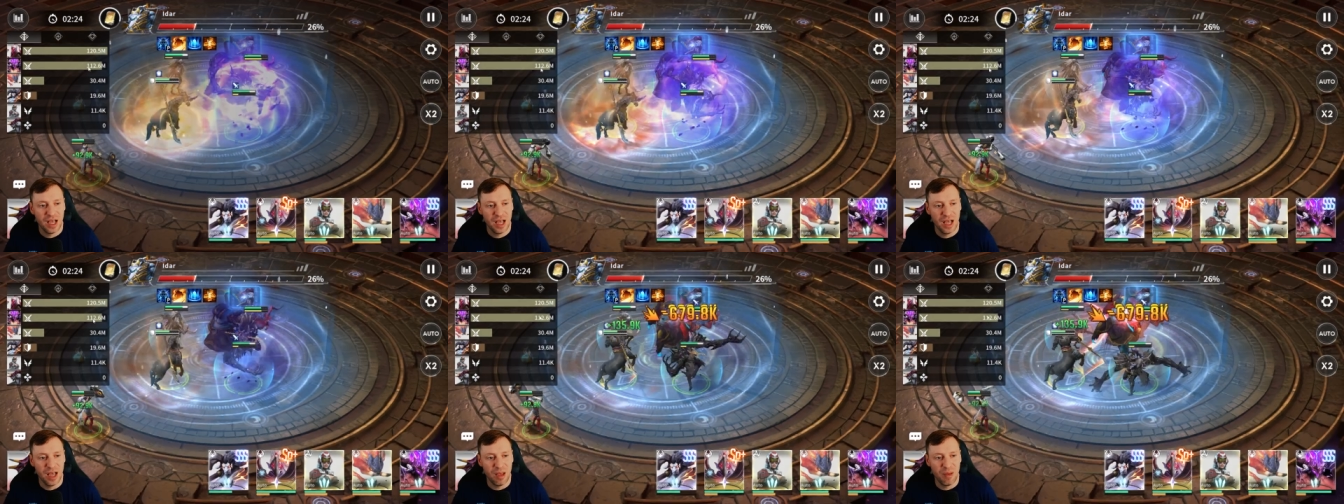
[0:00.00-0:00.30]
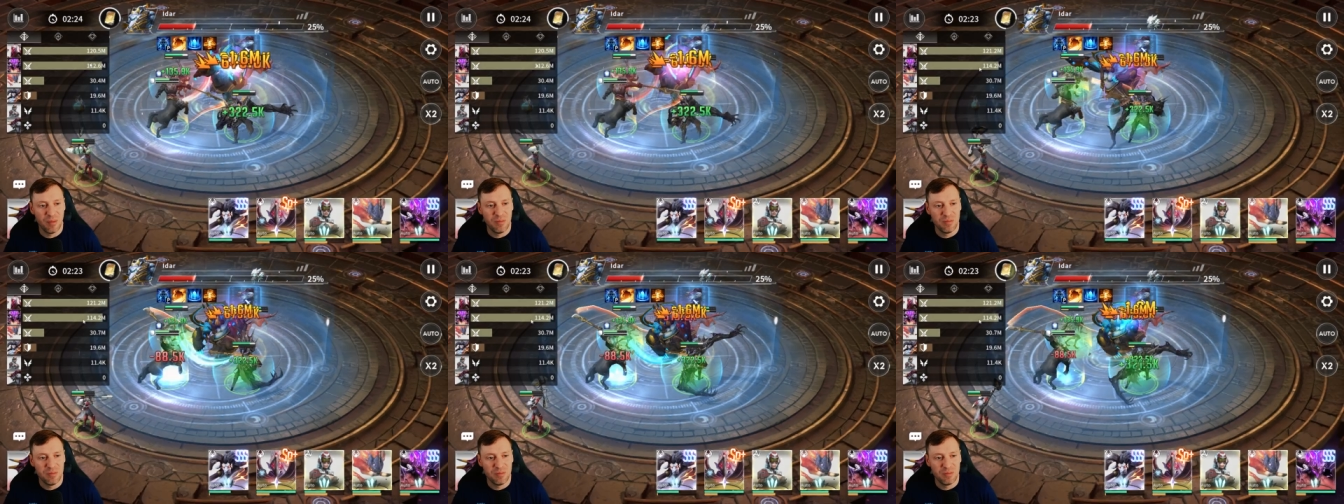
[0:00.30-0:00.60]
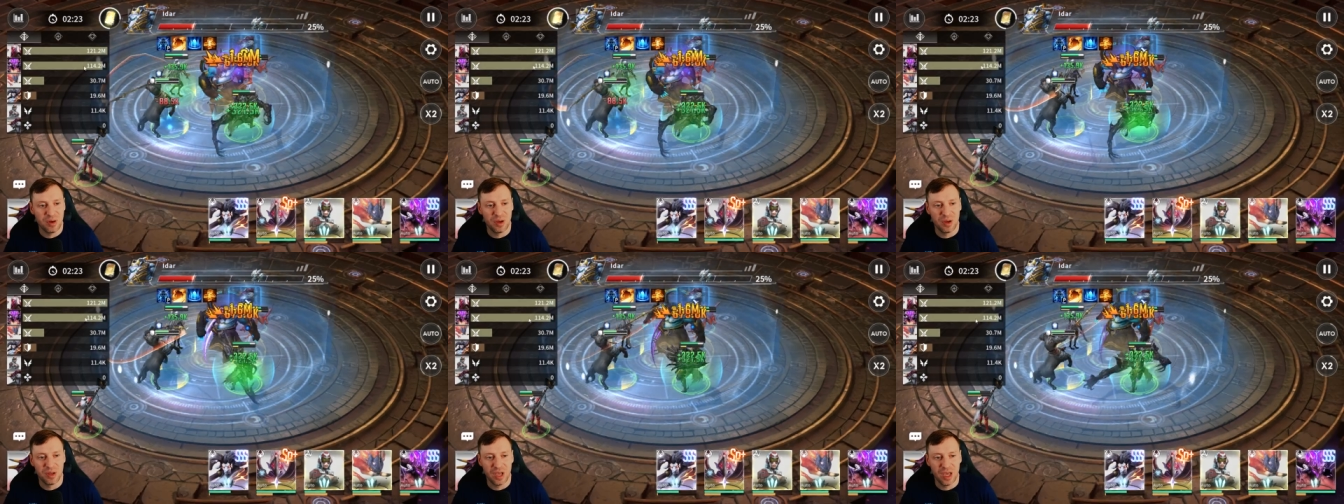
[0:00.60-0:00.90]
Um,
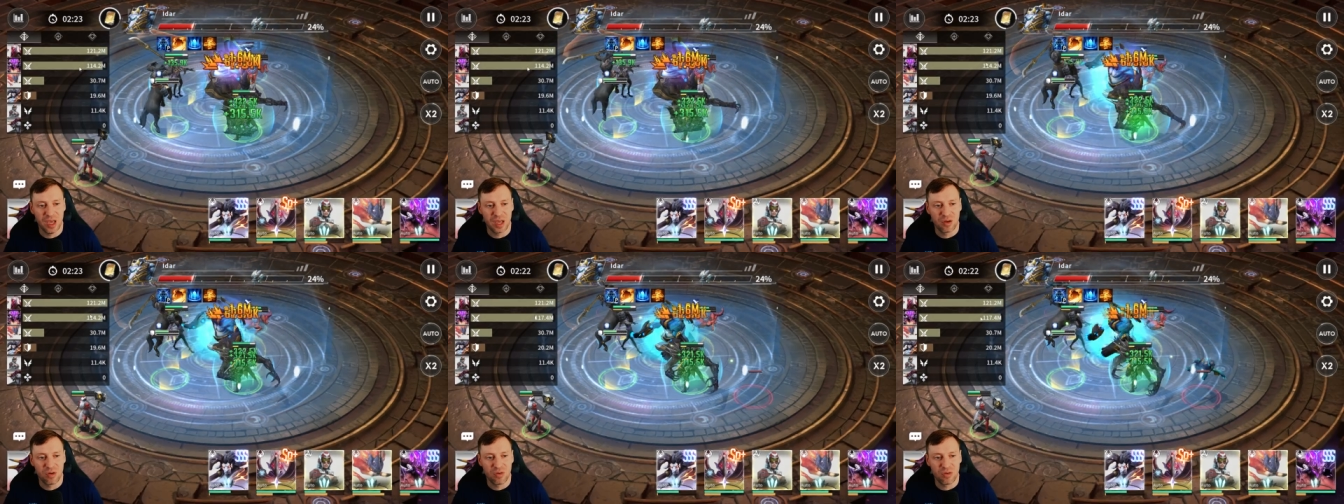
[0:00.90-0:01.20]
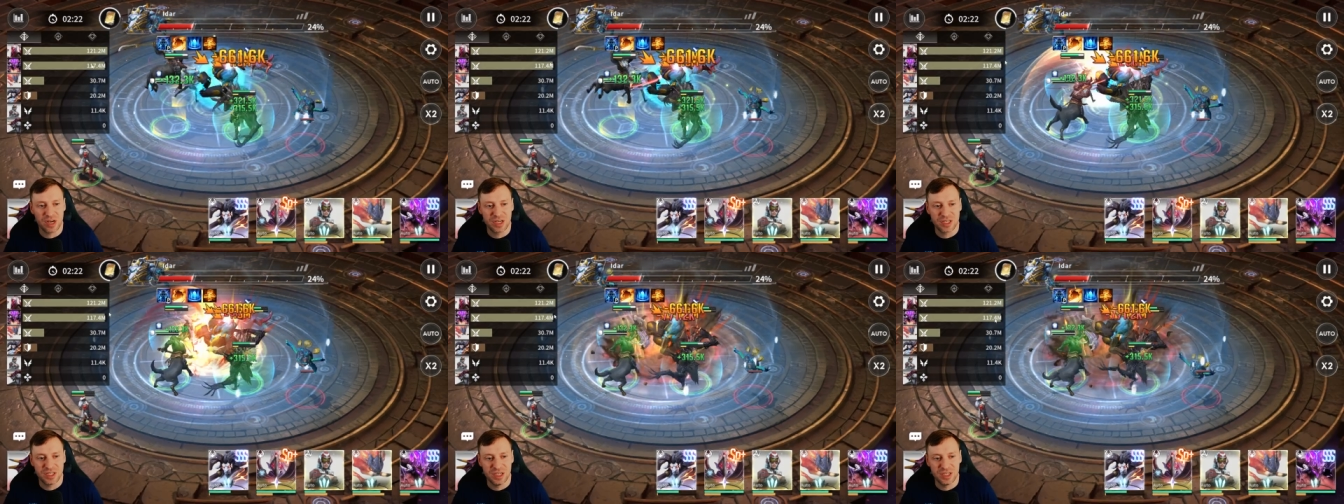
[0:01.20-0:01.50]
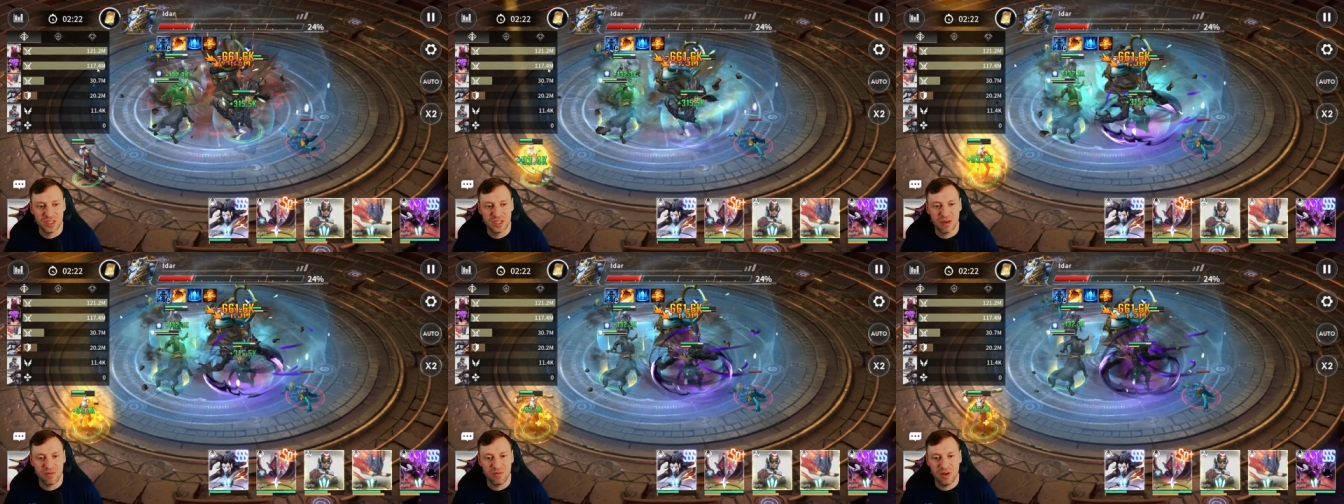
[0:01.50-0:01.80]
but, yeah, Coraxia
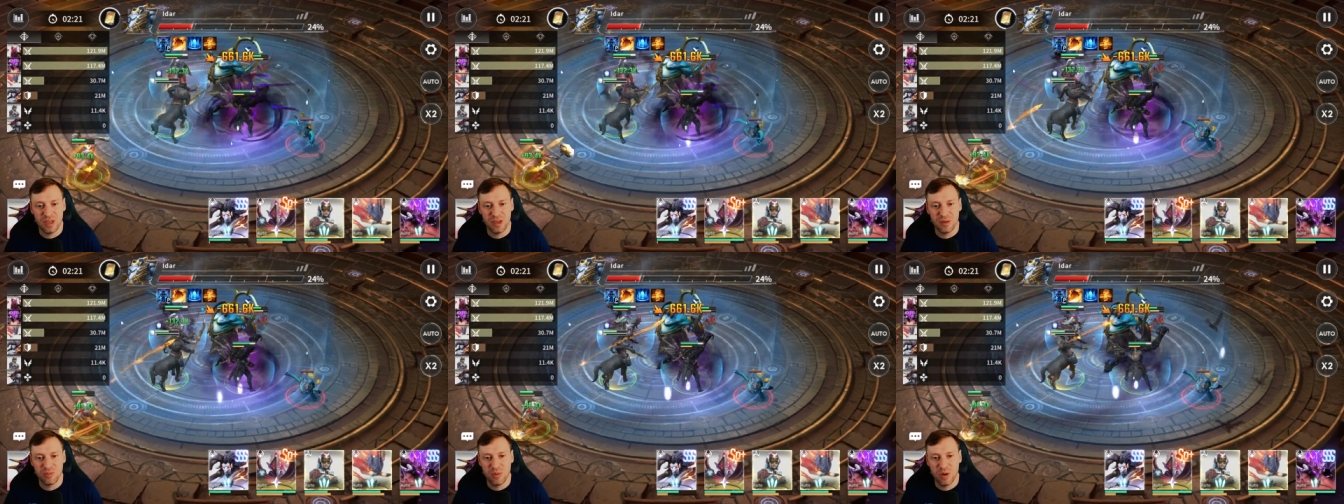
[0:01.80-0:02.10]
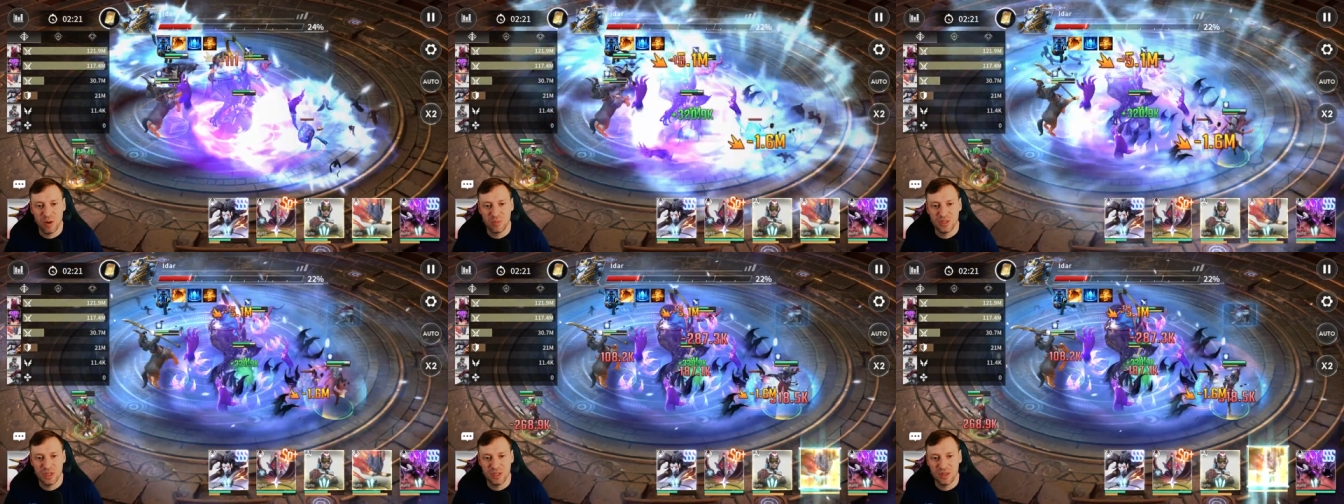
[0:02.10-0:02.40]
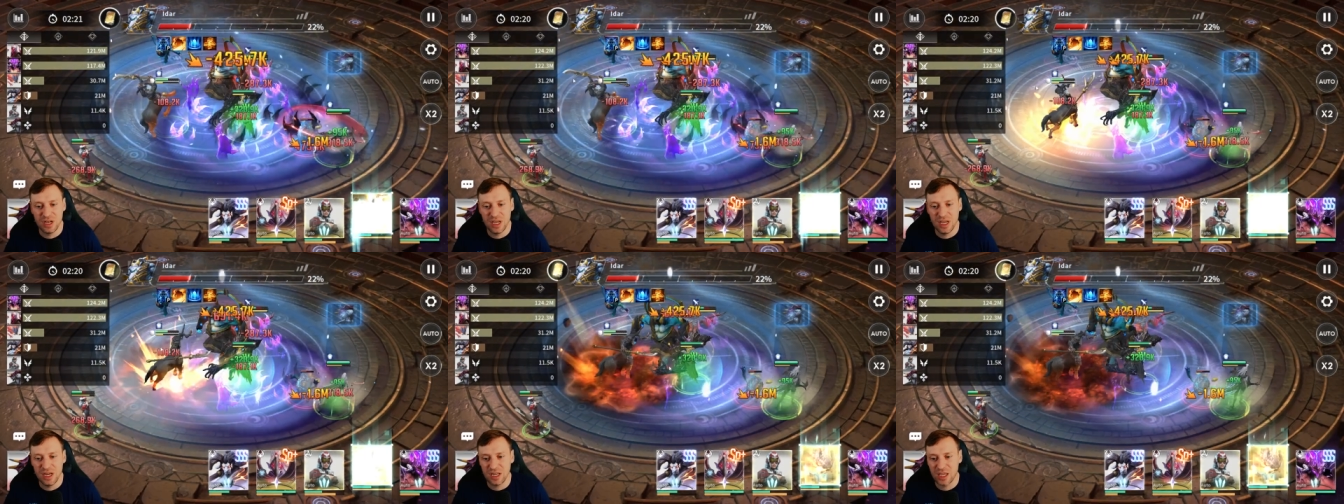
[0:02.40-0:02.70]
has definitely popped in
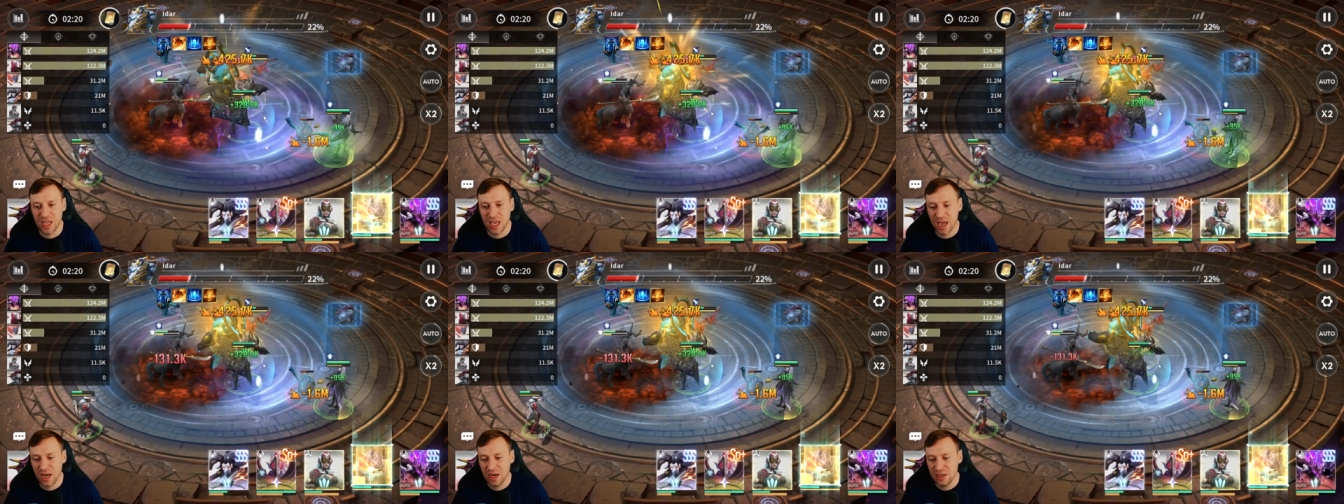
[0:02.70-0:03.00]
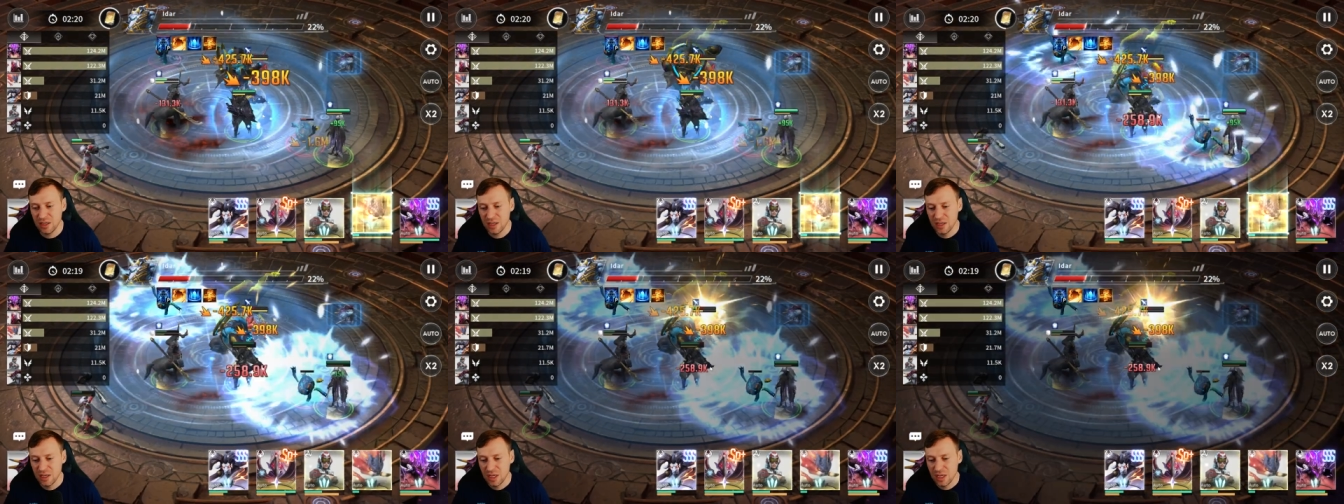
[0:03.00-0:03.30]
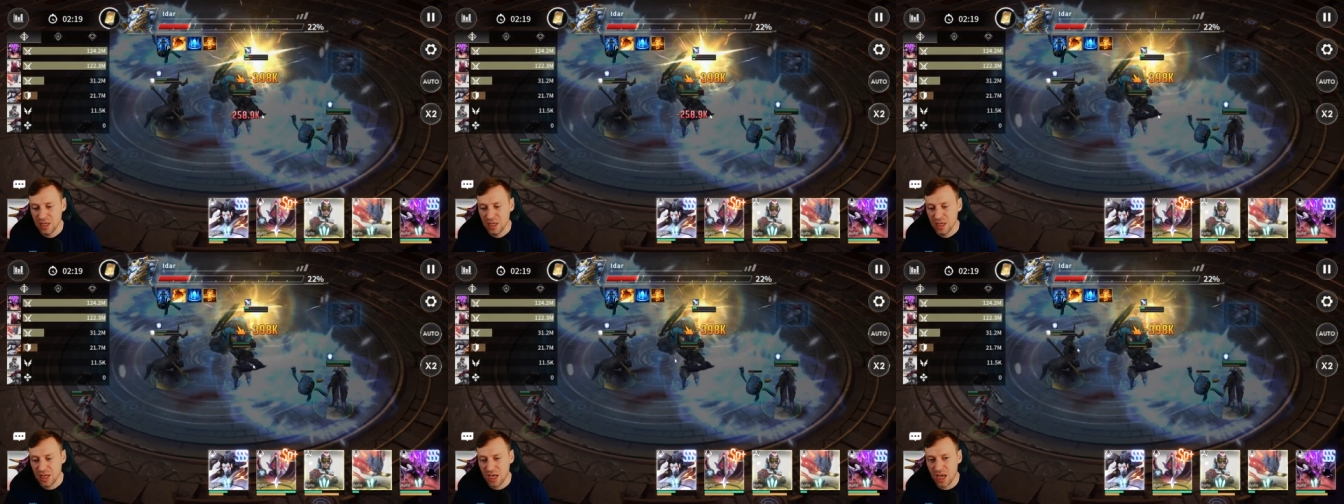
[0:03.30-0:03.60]
the lead again.
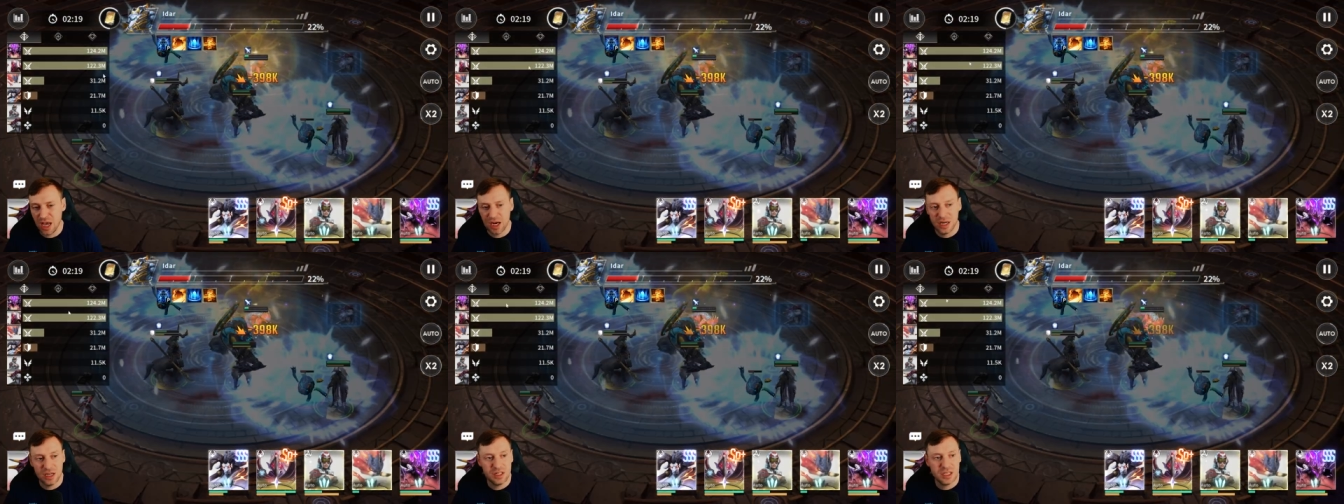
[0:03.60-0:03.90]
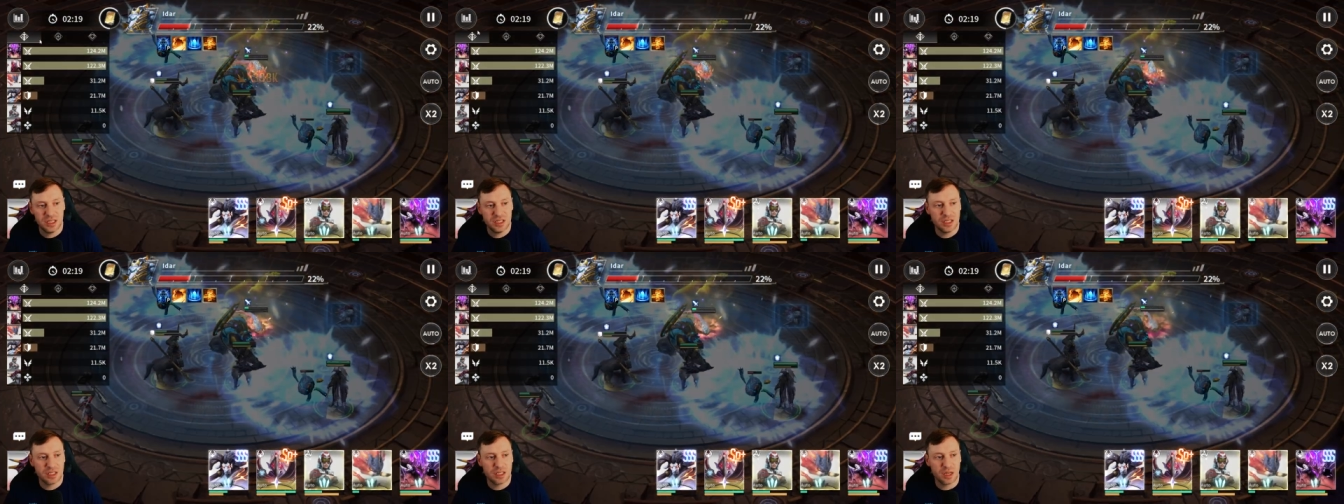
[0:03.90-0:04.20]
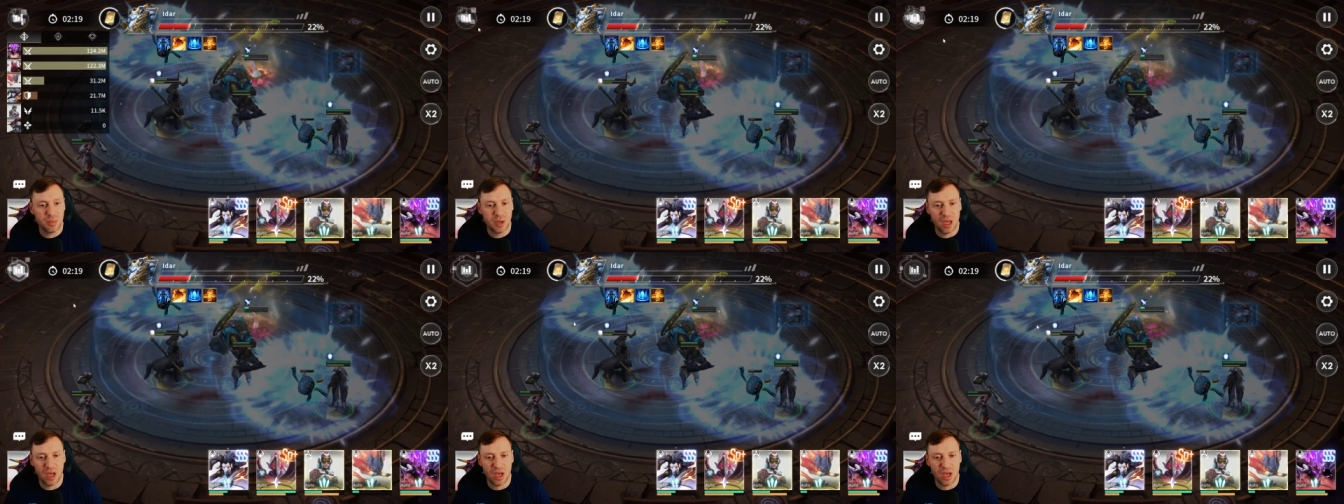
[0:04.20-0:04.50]
And this is
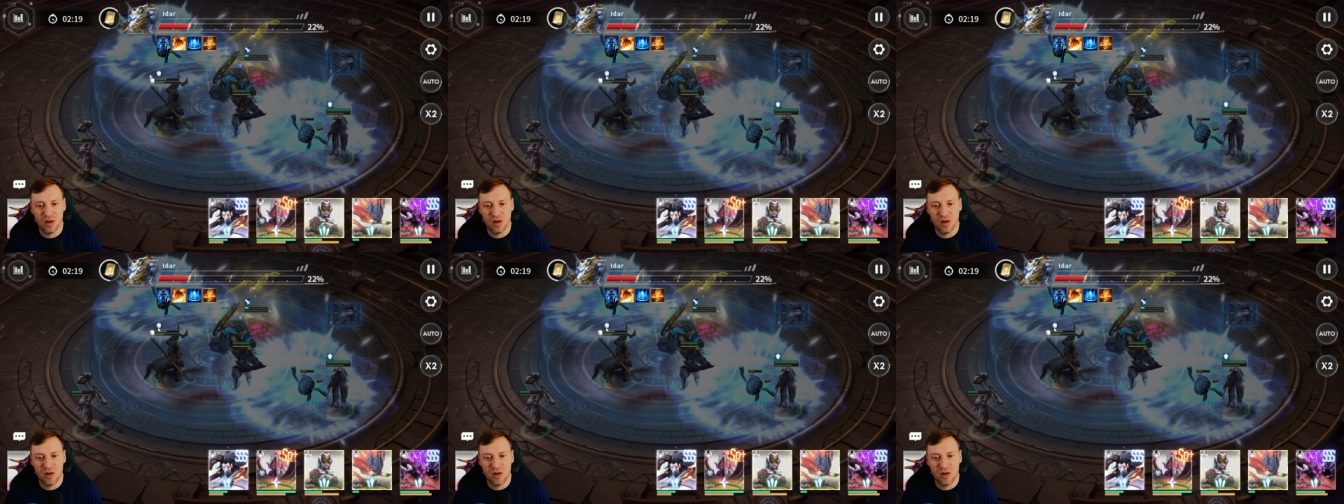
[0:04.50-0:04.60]
going to be a